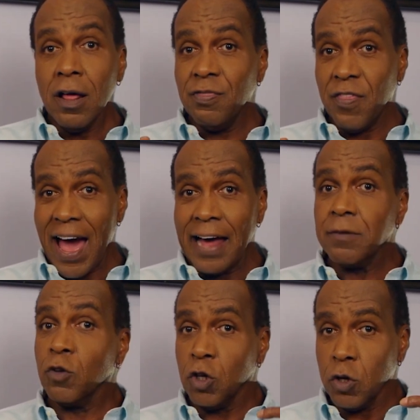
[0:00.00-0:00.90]

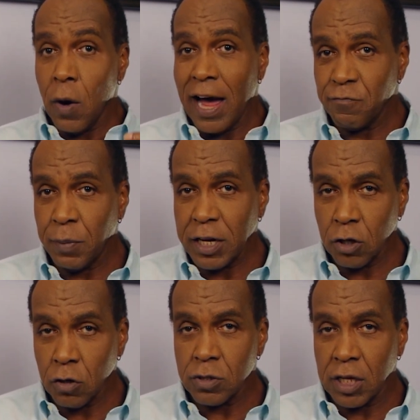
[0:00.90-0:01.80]
that you have been
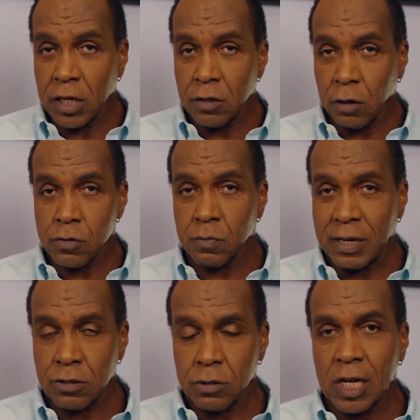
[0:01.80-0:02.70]
using those
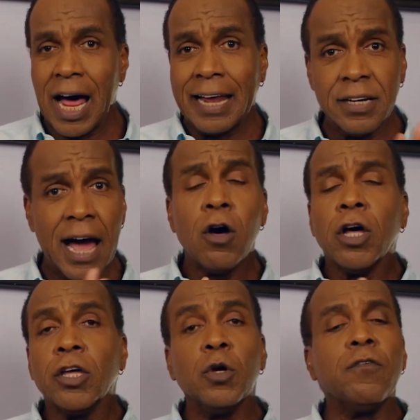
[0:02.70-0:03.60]
muscles a lot. Now,
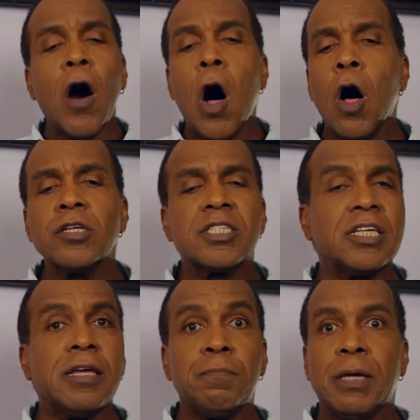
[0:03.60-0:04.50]
you've all
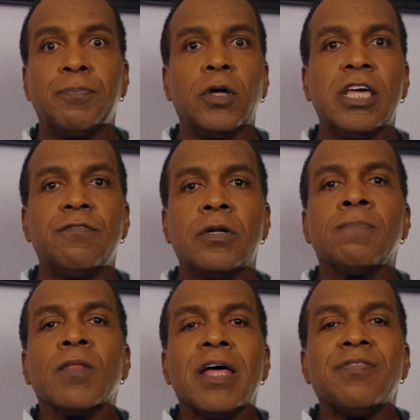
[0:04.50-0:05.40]
seen people even
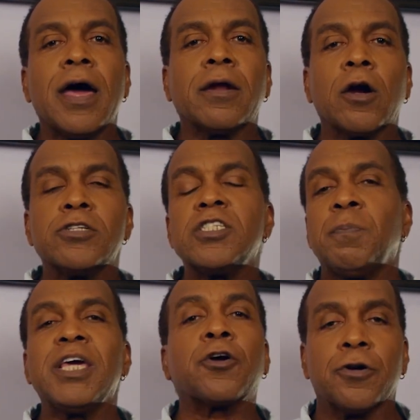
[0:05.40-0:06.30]
that are
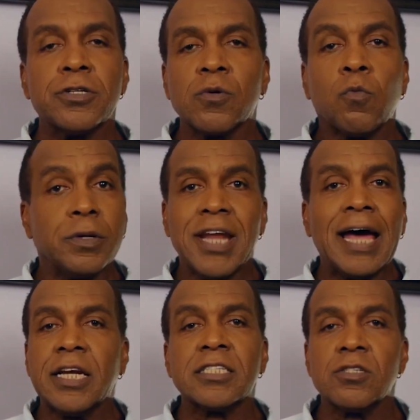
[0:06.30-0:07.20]
speakers, who are
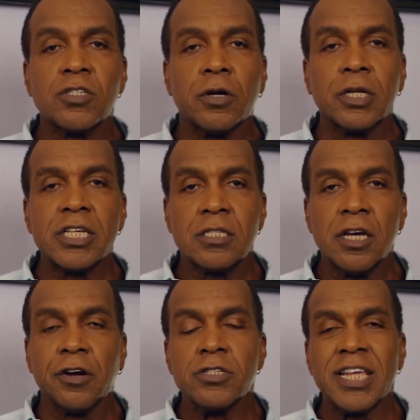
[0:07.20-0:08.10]
not necessarily
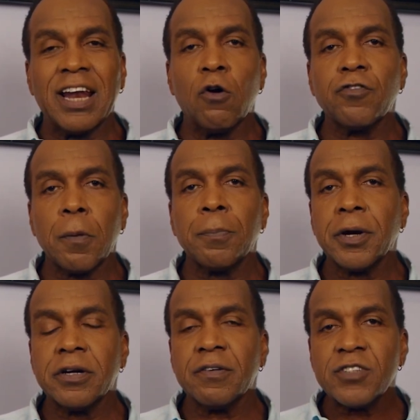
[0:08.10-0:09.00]
singers, that over a
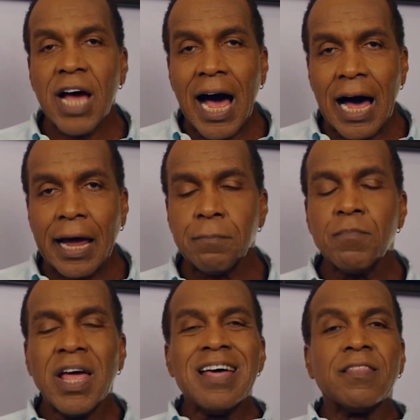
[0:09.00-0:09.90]
period of time
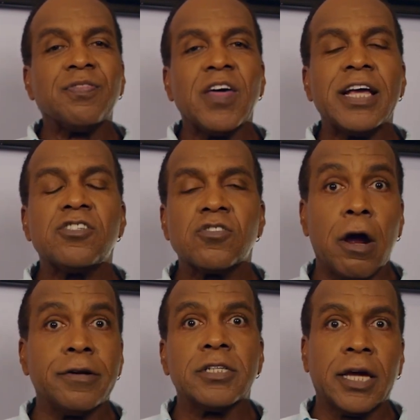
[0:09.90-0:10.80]
that they
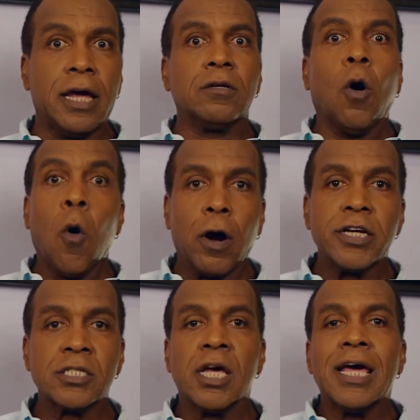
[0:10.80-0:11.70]
start to get
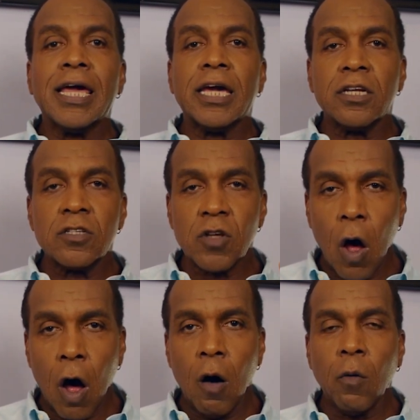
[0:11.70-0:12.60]
hoarse. It is
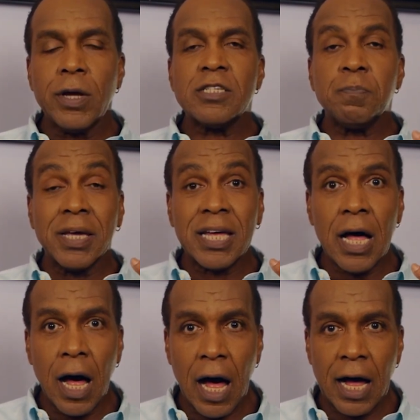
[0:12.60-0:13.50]
always
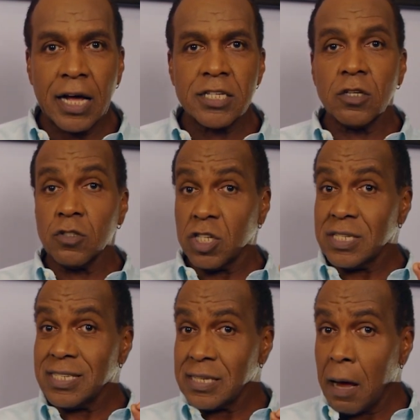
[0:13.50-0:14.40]
because, to
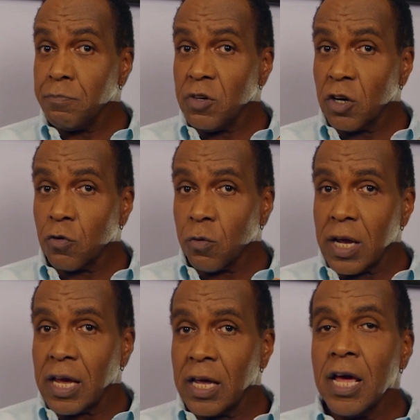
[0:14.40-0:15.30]
some
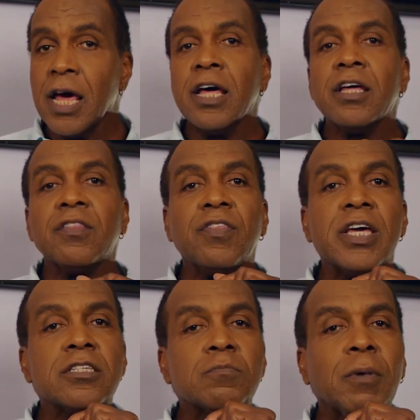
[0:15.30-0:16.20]
degree,
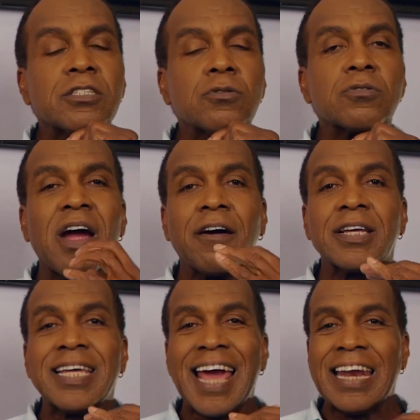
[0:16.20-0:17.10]
these muscles are
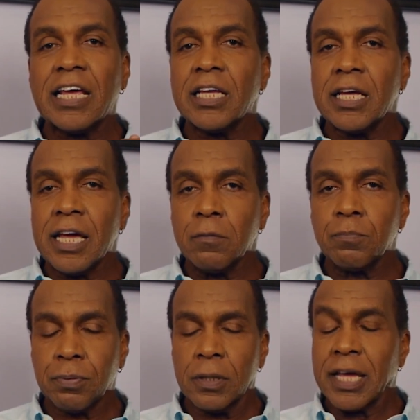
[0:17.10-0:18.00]
getting
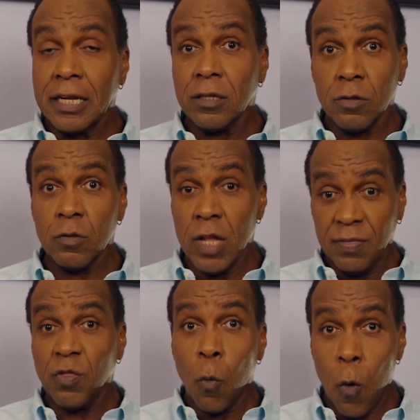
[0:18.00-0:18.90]

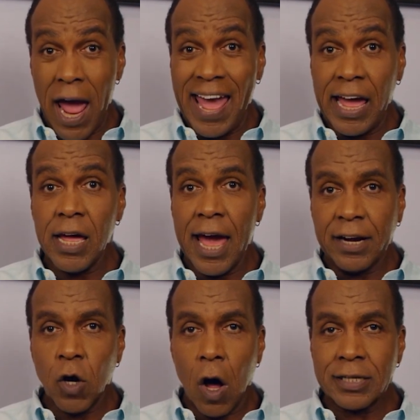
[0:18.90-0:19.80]
in the way
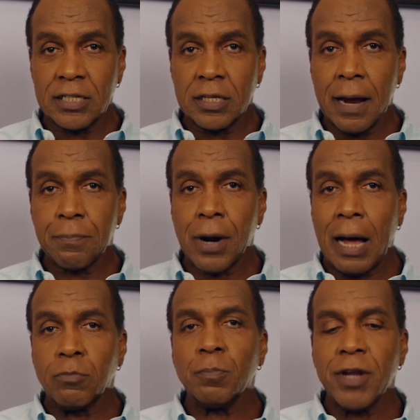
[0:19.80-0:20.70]
and causing that
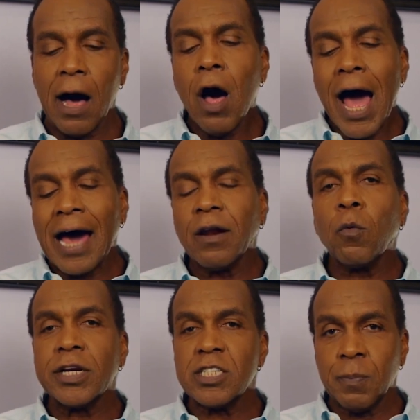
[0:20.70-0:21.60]
problem. Now, I don't
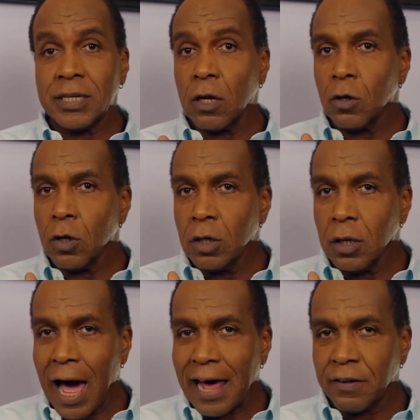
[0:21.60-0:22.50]
want to spend a
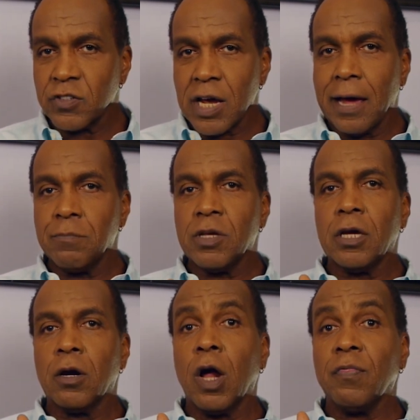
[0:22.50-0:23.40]
lot of time
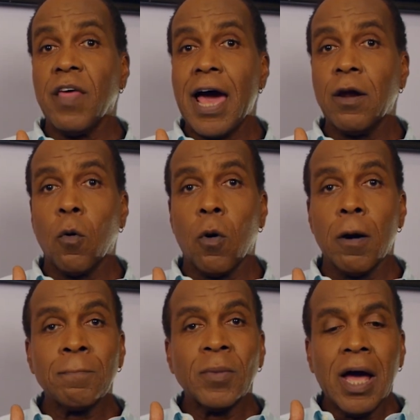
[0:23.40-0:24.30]
here on that
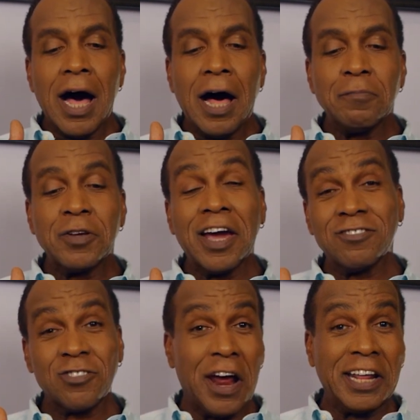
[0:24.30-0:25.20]
or
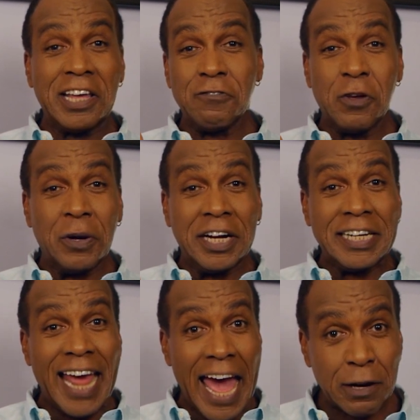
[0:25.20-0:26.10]
try to give you an
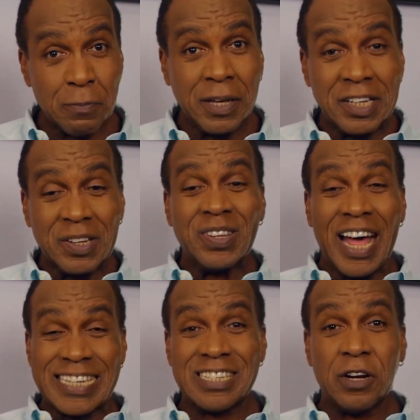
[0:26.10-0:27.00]
anatomy
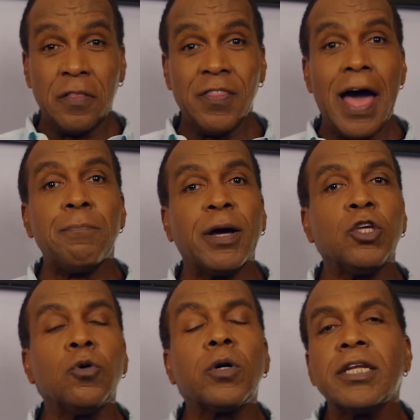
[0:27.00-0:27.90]
lesson on that, but
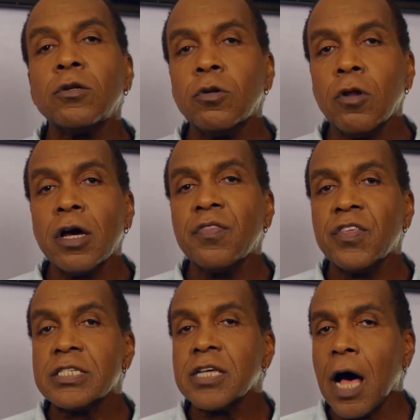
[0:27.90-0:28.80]
you can look
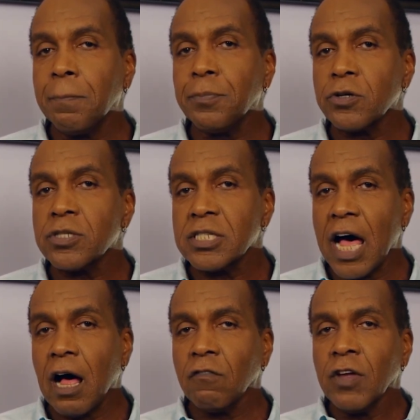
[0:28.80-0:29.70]
this up
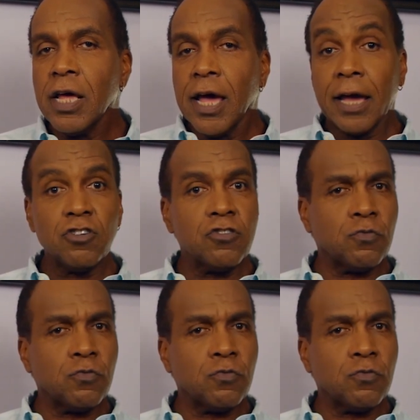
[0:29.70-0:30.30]
yourself and just